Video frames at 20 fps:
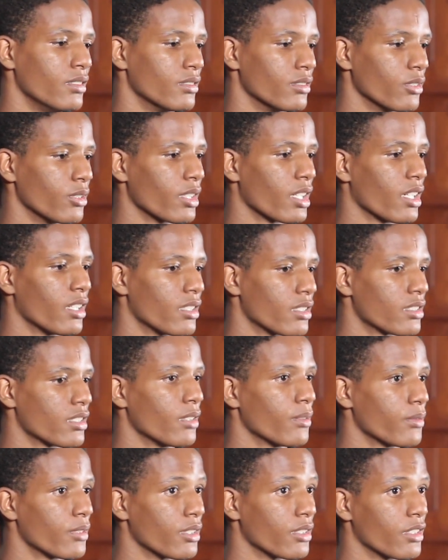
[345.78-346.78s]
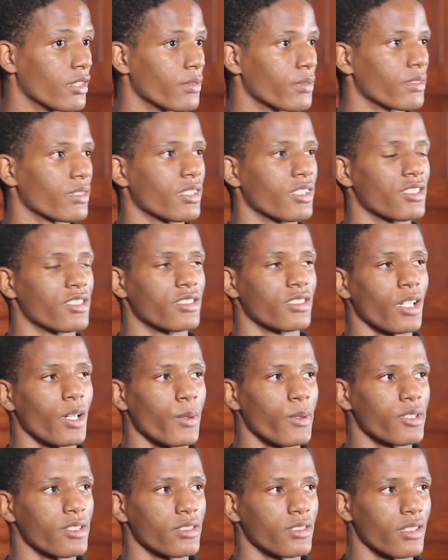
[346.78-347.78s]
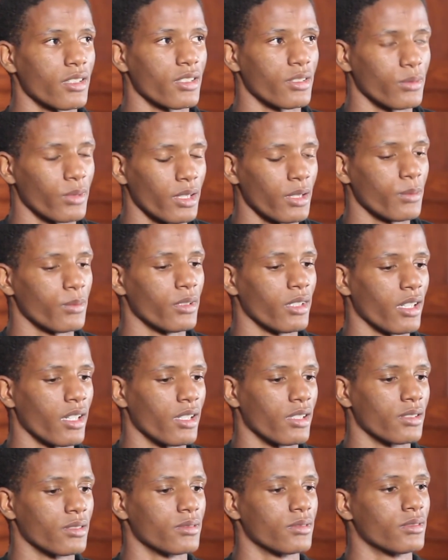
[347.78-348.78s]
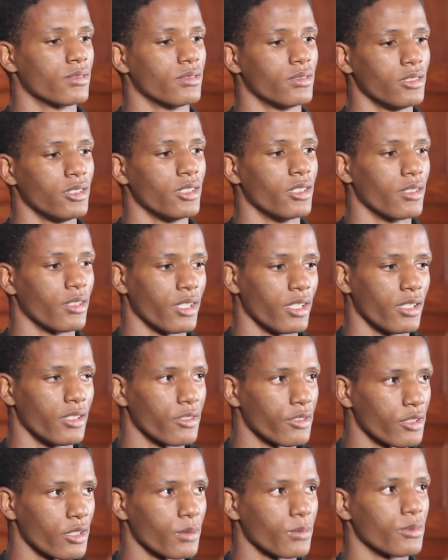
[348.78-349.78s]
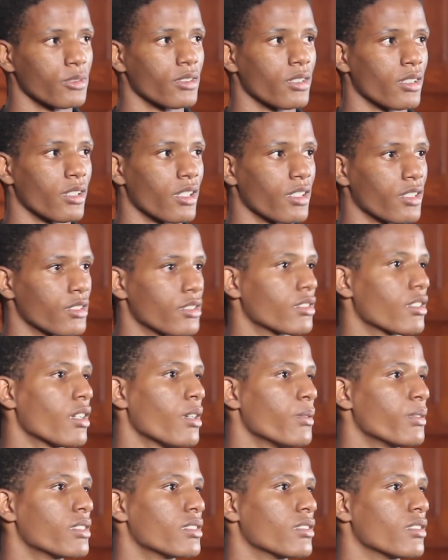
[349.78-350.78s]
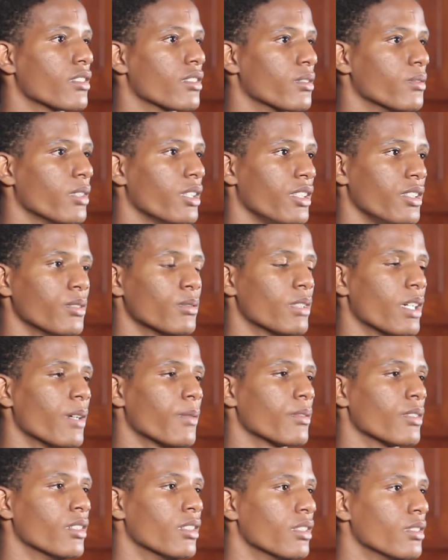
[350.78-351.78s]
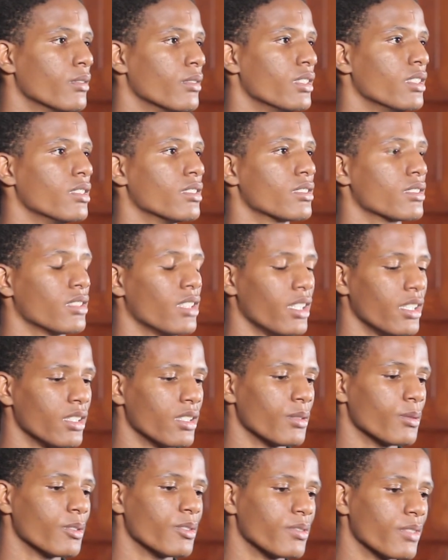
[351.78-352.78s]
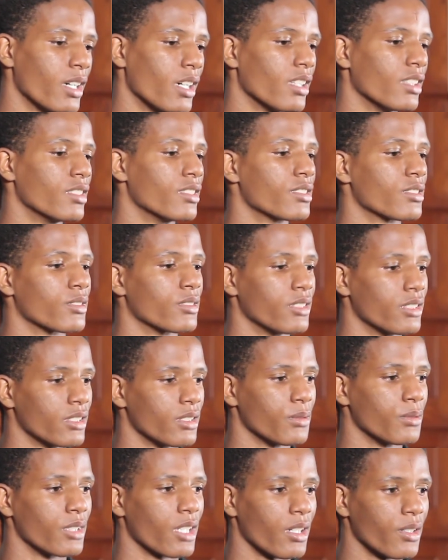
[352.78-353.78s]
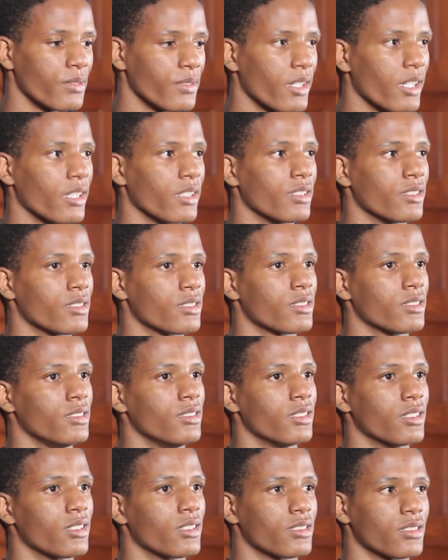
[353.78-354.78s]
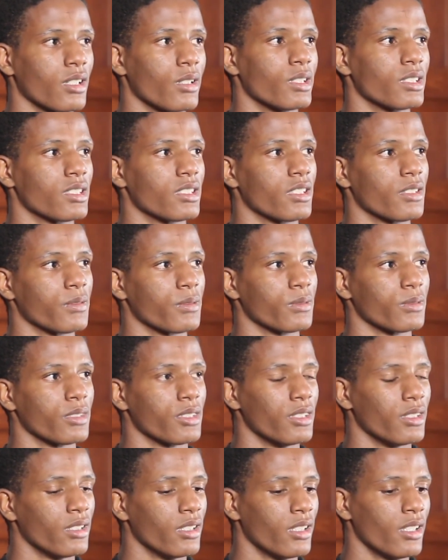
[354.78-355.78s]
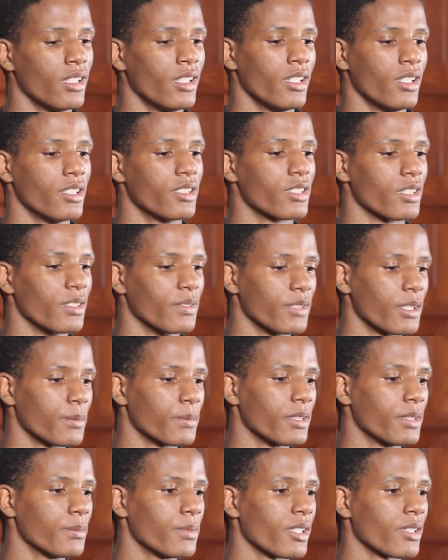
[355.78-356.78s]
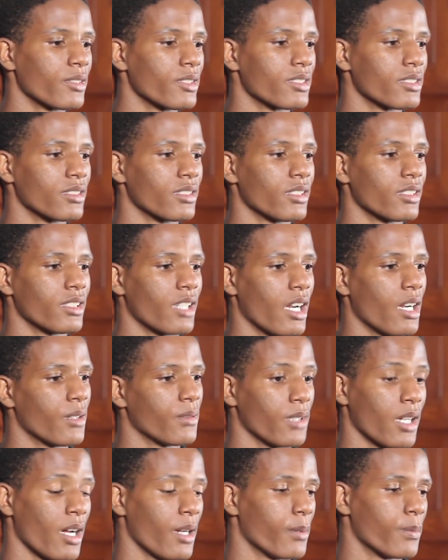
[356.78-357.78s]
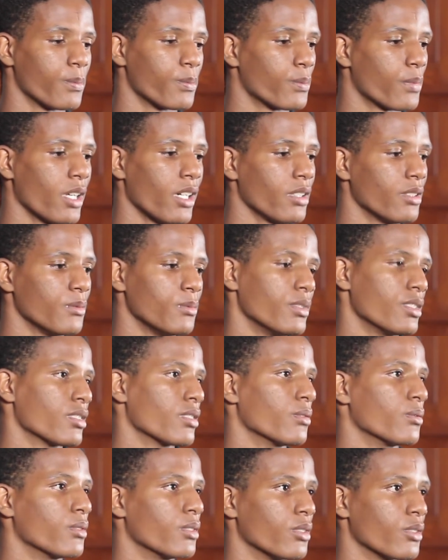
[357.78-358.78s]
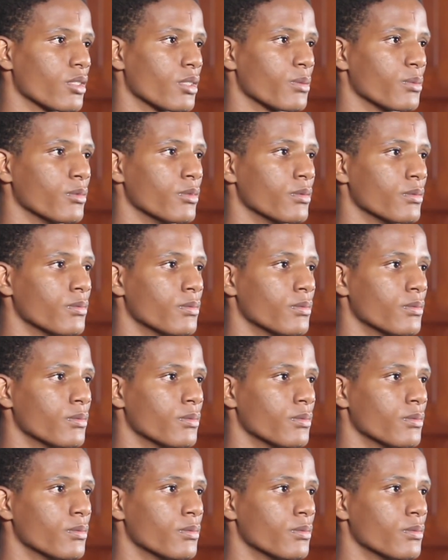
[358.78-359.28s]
look at stuff that different, because there's always another way with getting in trouble and all that. There's always another way. You don't have to always end it with violence or end it without violence. There's always a different way. So if Urban Impact wasn't there, I'd probably be somewhere in trouble.